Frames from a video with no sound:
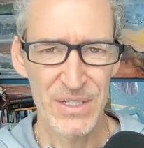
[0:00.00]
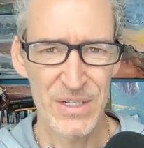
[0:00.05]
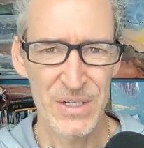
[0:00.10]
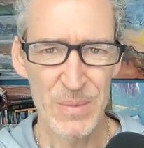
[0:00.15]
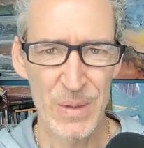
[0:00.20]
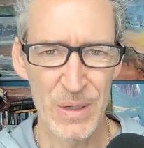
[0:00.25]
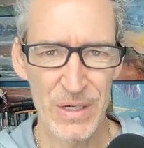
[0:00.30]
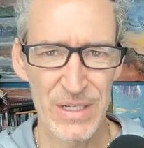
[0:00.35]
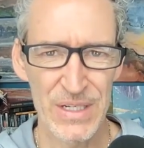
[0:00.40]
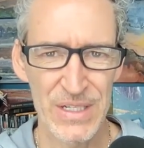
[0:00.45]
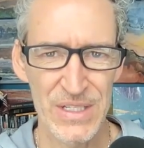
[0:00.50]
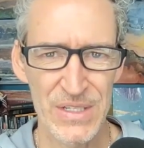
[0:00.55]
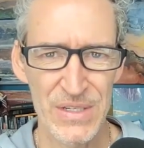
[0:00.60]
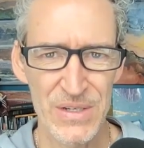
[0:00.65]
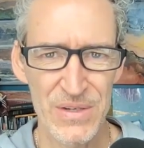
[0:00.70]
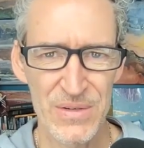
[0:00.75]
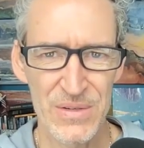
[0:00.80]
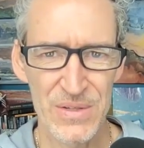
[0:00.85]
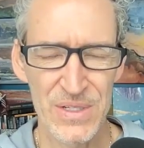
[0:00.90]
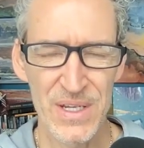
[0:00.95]
Make sure you mark it as
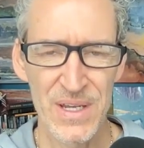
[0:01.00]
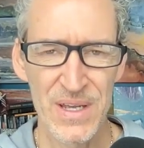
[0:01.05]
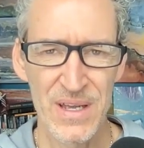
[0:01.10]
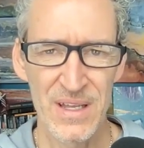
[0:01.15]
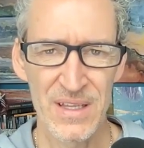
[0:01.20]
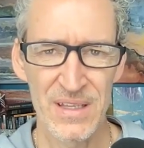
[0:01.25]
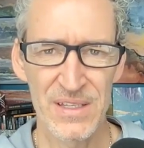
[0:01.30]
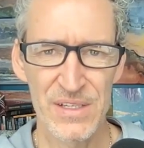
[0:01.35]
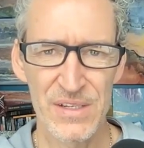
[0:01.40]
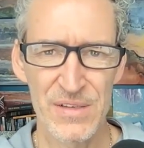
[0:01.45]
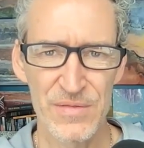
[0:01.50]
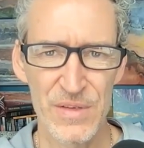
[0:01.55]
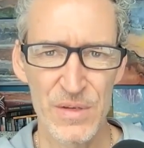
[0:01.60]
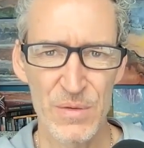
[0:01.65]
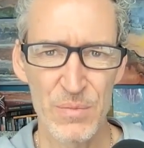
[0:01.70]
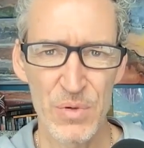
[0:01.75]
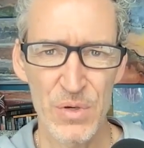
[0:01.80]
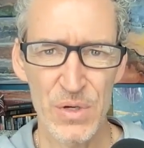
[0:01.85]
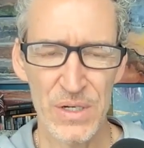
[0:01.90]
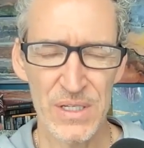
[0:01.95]
used. List a
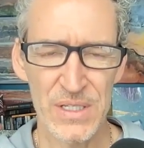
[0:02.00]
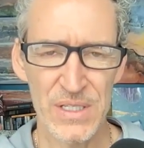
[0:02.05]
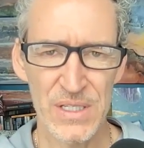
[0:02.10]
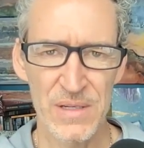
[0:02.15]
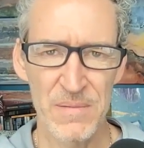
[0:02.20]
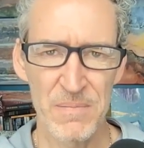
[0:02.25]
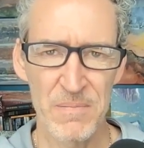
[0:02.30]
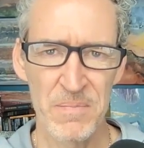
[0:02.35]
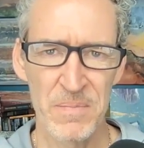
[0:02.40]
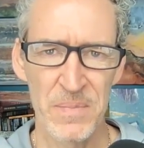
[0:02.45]
few books.